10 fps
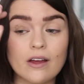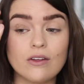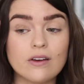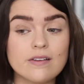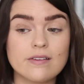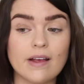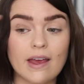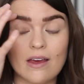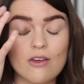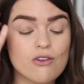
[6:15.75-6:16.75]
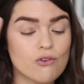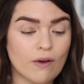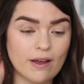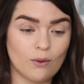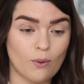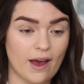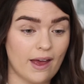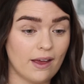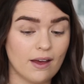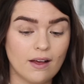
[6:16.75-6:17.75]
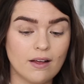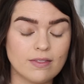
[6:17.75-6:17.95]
and you can see straight away